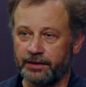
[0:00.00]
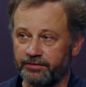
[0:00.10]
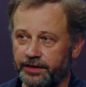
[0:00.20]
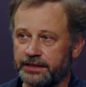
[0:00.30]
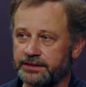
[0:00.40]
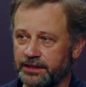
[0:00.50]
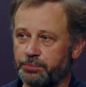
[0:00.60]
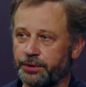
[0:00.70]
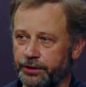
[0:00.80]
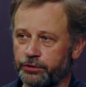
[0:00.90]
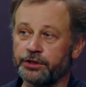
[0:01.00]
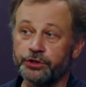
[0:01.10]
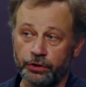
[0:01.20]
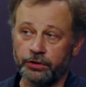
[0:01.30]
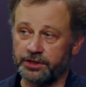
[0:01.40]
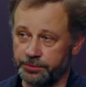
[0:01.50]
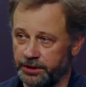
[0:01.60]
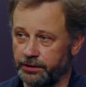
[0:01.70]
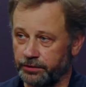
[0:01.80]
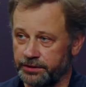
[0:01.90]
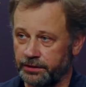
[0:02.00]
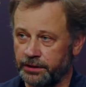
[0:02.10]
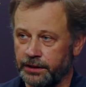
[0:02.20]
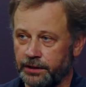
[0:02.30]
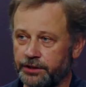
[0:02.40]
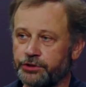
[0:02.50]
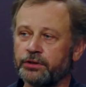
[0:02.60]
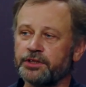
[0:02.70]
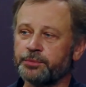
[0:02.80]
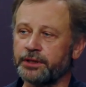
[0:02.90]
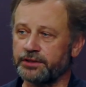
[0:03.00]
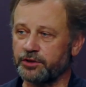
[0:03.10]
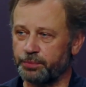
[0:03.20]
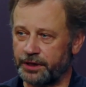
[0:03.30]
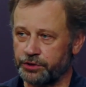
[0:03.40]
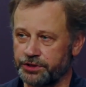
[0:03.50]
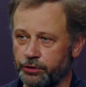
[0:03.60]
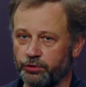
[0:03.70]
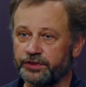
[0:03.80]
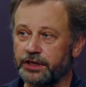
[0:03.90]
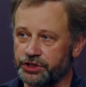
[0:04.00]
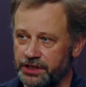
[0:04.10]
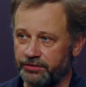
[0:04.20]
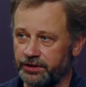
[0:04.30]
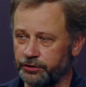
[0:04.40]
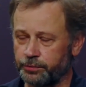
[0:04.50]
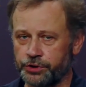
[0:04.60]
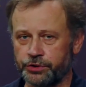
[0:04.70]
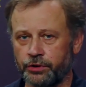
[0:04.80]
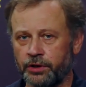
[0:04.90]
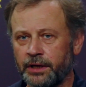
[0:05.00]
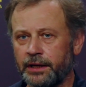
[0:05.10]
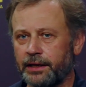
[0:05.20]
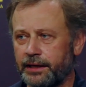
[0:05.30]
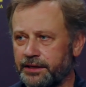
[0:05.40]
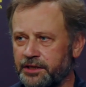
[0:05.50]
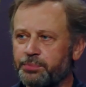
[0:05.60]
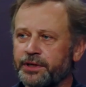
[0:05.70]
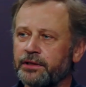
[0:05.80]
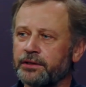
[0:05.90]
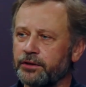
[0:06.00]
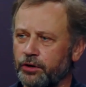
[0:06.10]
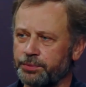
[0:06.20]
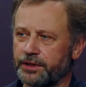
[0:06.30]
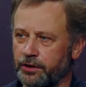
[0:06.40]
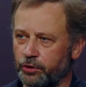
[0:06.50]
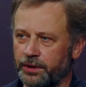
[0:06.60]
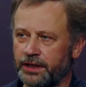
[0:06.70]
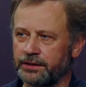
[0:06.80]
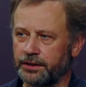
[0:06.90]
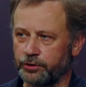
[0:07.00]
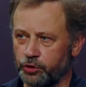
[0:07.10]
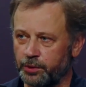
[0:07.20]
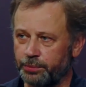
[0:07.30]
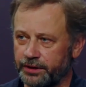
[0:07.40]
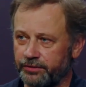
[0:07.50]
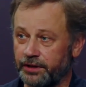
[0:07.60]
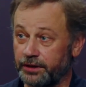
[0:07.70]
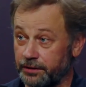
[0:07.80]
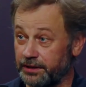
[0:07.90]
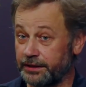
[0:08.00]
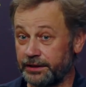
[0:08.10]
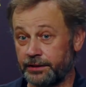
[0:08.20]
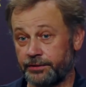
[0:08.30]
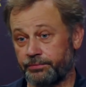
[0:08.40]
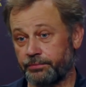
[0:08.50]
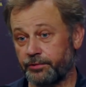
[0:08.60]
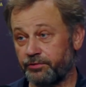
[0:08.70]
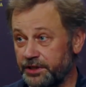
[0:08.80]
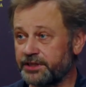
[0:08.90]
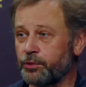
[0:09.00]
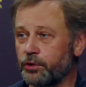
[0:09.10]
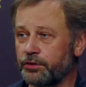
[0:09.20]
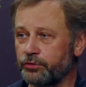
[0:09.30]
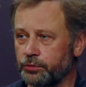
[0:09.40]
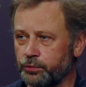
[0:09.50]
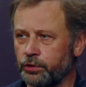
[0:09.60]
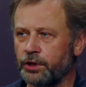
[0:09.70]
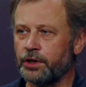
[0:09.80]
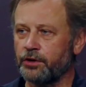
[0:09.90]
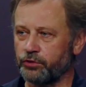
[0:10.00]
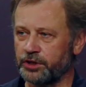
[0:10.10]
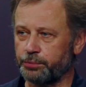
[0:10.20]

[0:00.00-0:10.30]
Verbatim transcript: are asking what has changed. Uh, uh, sadly, nothing has changed. Nothing has changed in the government because the devices, and that was the